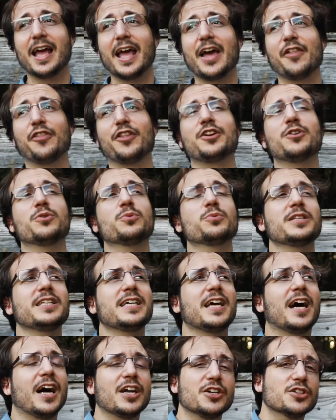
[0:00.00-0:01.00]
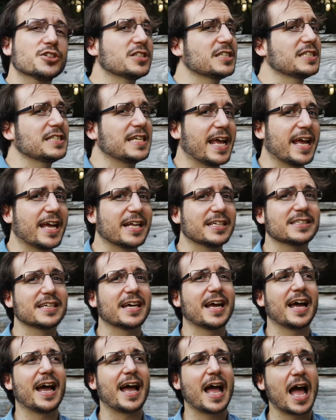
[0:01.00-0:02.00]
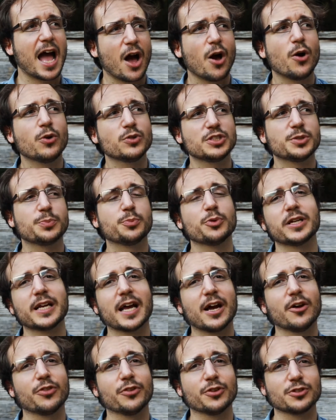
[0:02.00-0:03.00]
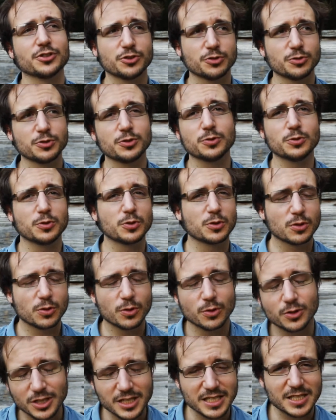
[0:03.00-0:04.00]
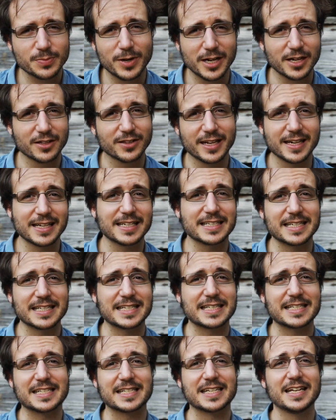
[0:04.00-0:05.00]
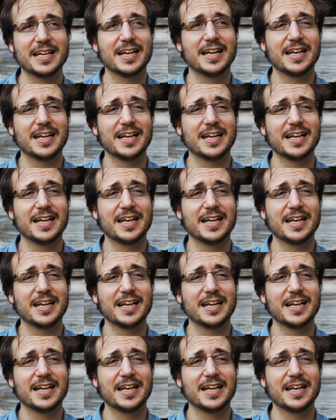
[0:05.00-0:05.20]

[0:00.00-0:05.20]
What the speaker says: and they don't really understand how to bring out their true gorgeous smile that exists